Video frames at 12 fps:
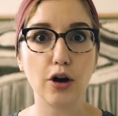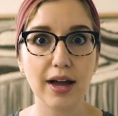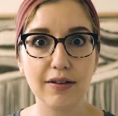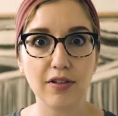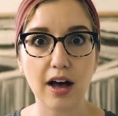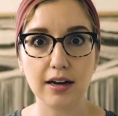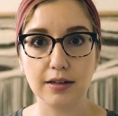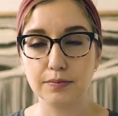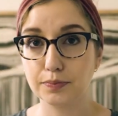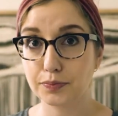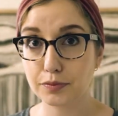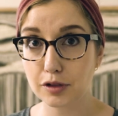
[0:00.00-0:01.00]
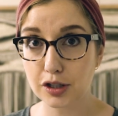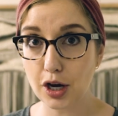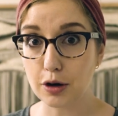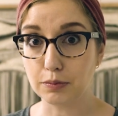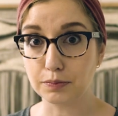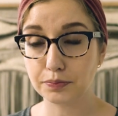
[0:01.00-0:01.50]
Okay vlog,
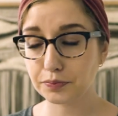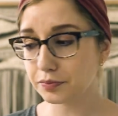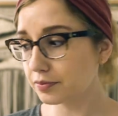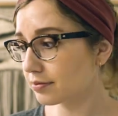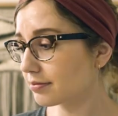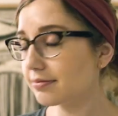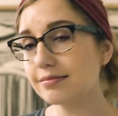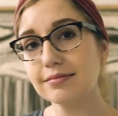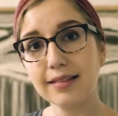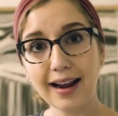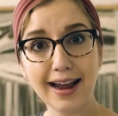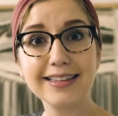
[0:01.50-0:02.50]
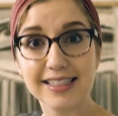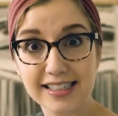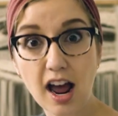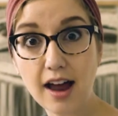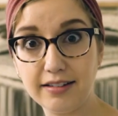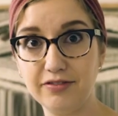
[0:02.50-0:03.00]
so it's
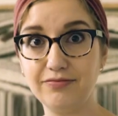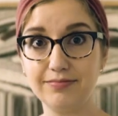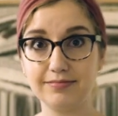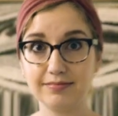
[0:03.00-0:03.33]
done.